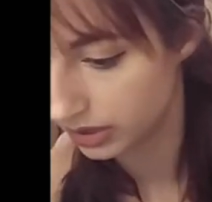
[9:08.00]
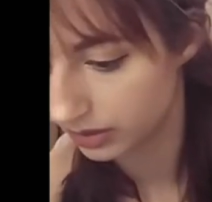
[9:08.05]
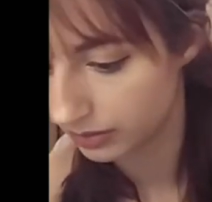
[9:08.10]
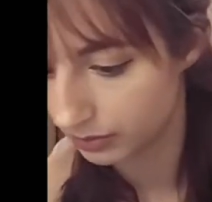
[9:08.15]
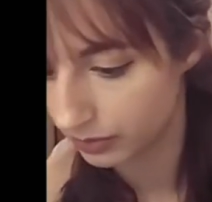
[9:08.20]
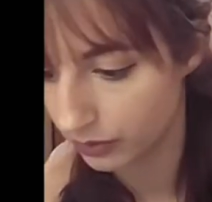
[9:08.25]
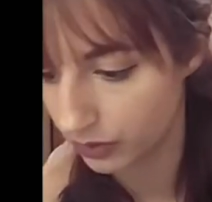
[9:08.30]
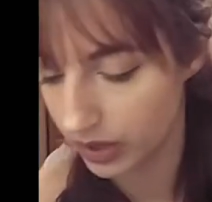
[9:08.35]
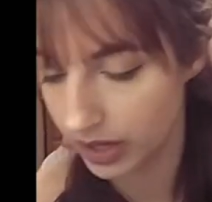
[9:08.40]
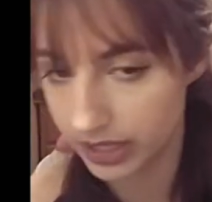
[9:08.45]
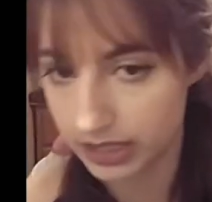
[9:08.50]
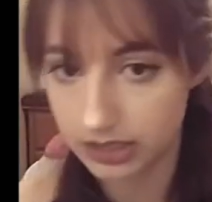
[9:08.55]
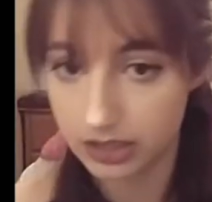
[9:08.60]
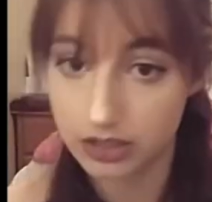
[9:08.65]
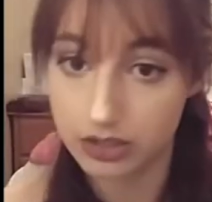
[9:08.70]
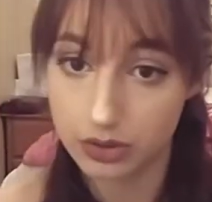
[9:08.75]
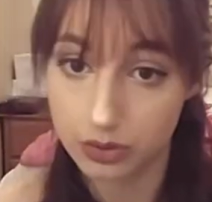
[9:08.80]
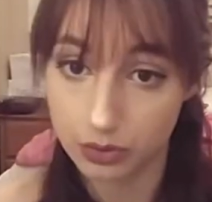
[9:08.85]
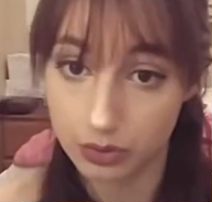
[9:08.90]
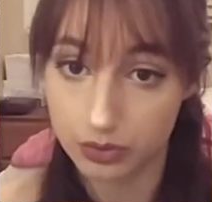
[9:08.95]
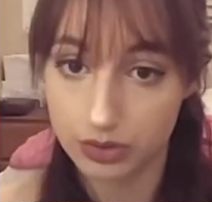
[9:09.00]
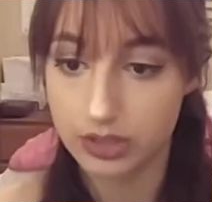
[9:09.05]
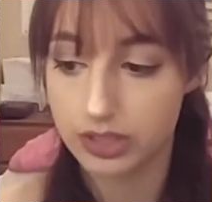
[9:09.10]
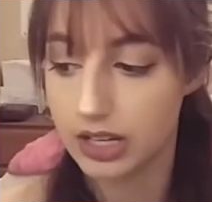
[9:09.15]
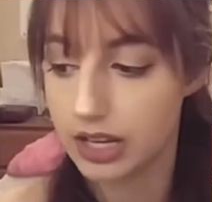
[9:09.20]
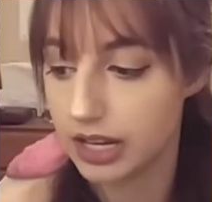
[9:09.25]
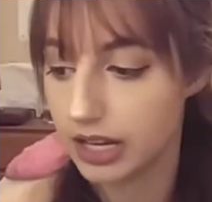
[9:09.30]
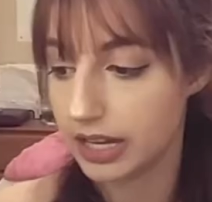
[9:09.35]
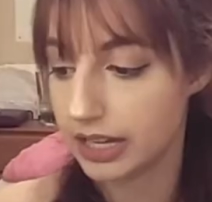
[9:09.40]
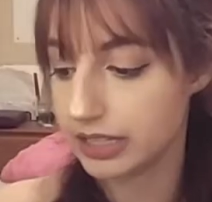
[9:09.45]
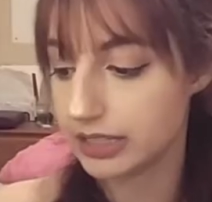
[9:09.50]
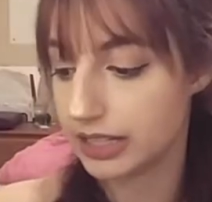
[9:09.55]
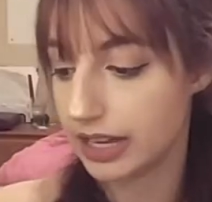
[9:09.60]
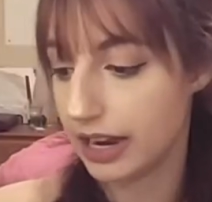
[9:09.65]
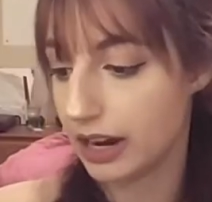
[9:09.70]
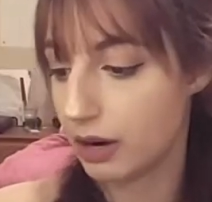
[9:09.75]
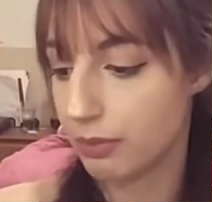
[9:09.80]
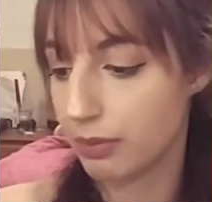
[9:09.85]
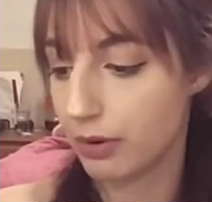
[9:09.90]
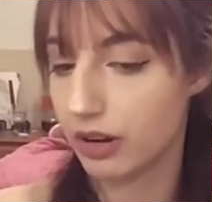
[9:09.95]
before I get to the tools, is a
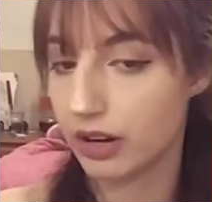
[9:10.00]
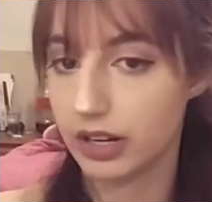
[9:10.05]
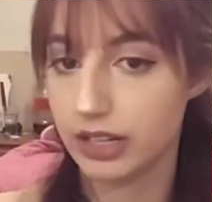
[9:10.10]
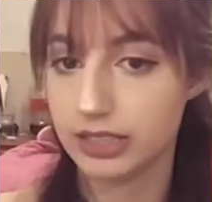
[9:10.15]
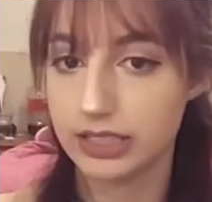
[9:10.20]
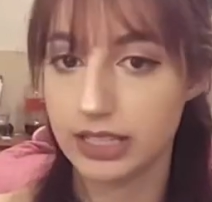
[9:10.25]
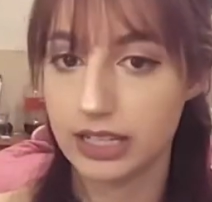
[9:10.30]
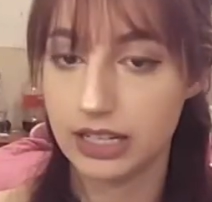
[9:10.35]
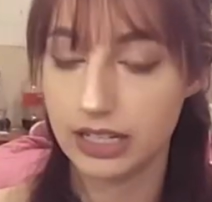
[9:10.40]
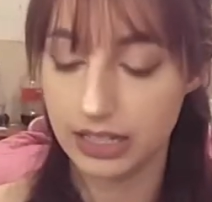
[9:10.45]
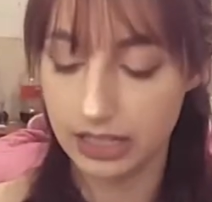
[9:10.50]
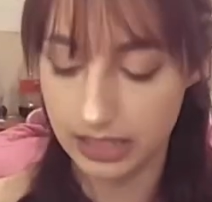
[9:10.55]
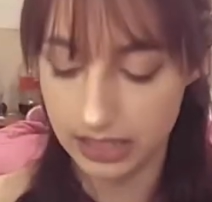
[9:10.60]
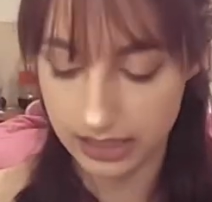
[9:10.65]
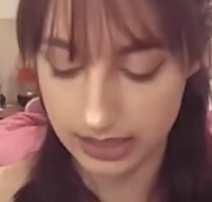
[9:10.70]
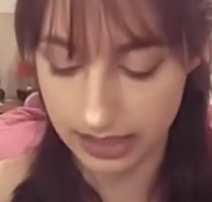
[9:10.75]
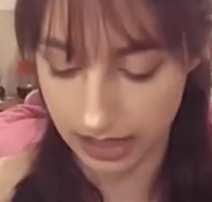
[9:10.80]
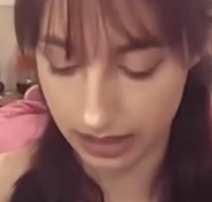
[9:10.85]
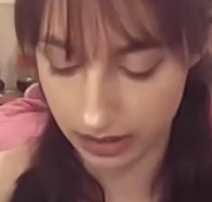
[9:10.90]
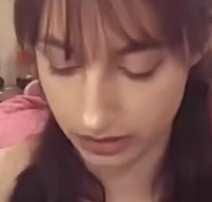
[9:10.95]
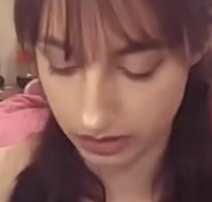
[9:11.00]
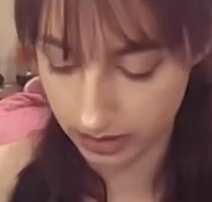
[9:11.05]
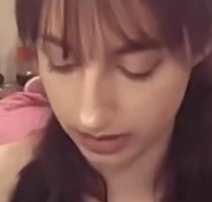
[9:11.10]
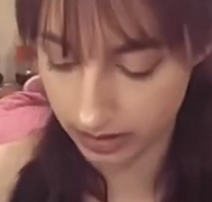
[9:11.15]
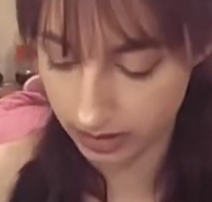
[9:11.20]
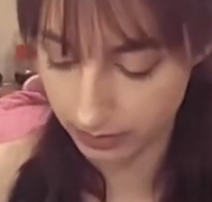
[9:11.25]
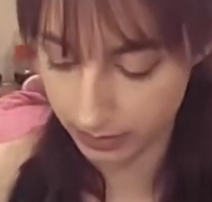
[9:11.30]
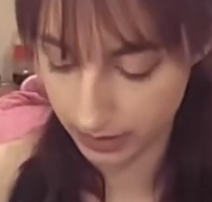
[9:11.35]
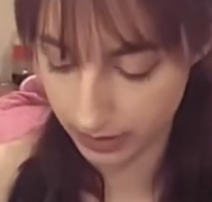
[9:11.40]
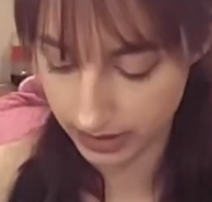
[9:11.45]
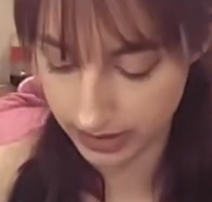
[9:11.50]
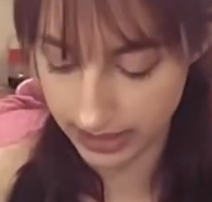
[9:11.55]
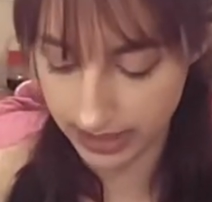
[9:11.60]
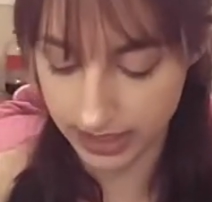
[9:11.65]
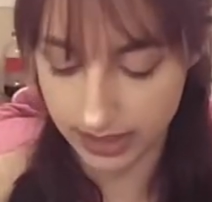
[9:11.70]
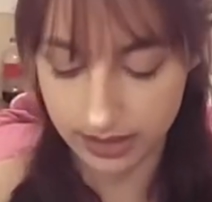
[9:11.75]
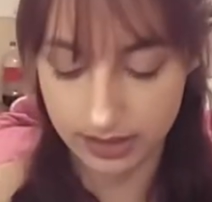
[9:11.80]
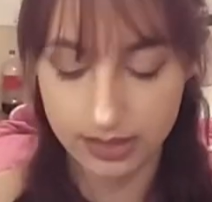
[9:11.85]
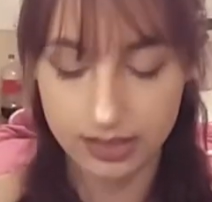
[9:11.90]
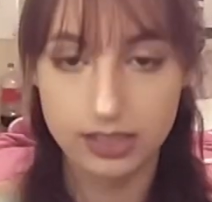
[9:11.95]
hair product, and it is actually the
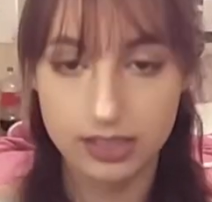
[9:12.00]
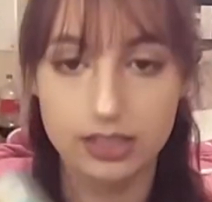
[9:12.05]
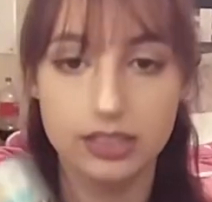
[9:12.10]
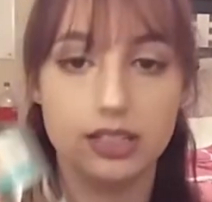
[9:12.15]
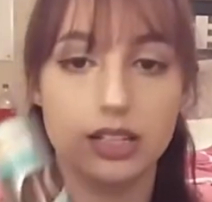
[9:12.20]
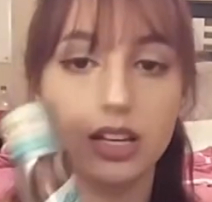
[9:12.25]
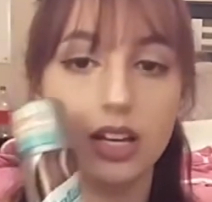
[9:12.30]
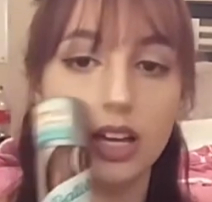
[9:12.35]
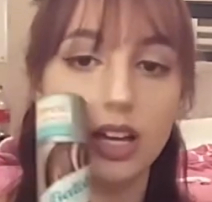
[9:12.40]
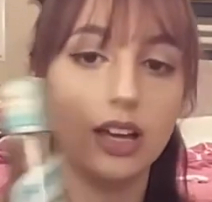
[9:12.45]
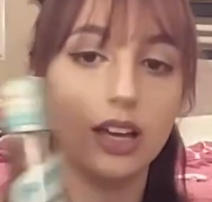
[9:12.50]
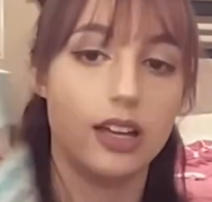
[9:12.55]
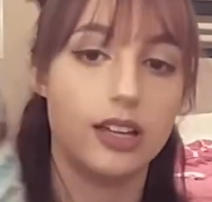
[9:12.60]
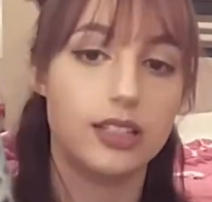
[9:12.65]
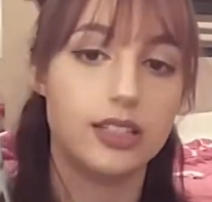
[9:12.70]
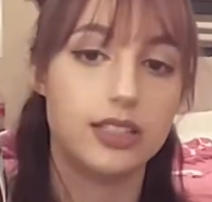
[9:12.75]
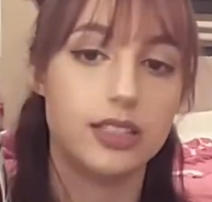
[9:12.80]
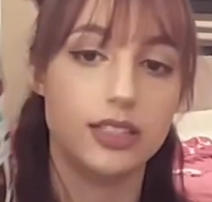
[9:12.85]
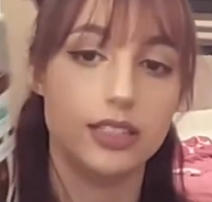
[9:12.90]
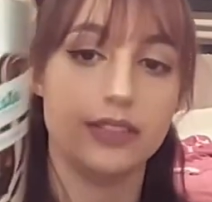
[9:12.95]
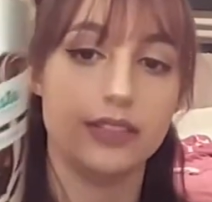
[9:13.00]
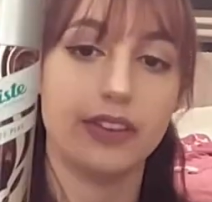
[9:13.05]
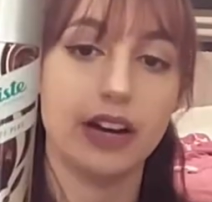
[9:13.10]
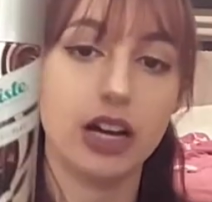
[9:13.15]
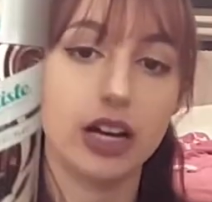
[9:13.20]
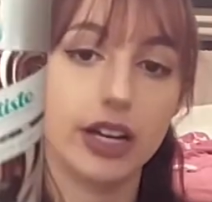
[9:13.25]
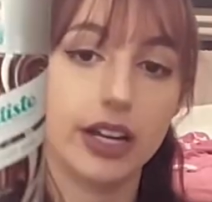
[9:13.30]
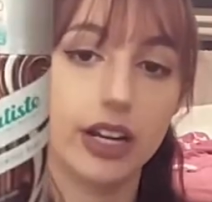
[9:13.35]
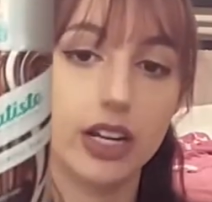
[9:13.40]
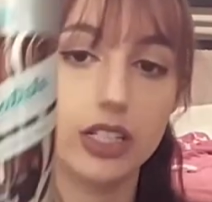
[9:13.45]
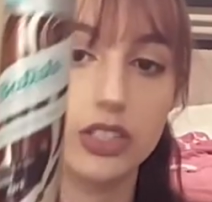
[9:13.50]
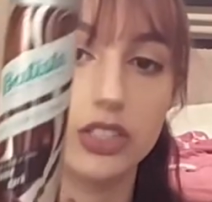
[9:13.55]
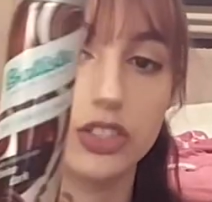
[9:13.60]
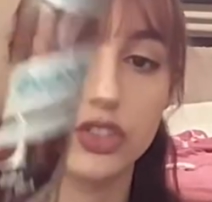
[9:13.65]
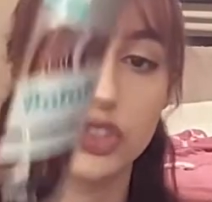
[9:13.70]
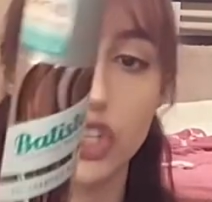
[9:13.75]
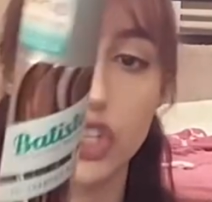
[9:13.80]
Batiste Divine